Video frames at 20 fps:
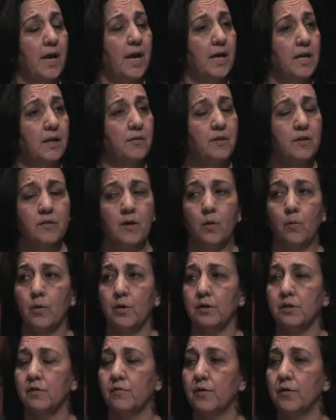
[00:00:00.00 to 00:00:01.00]
Anything that
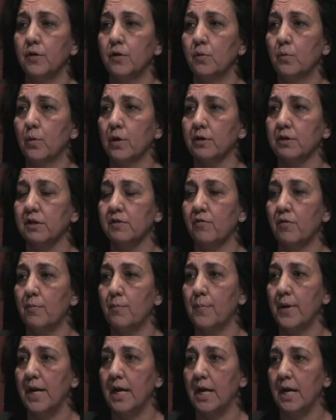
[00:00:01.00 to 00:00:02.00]
works for you works for
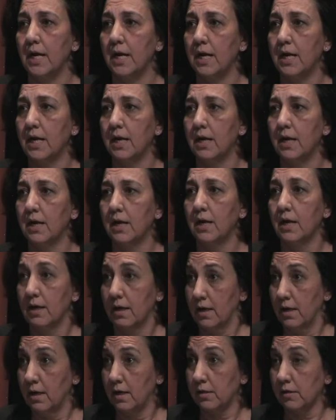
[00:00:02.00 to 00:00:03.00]
me.
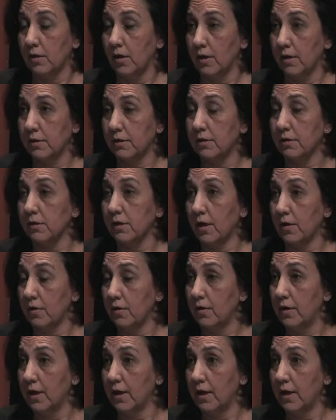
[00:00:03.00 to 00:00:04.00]
As long as it's not hurting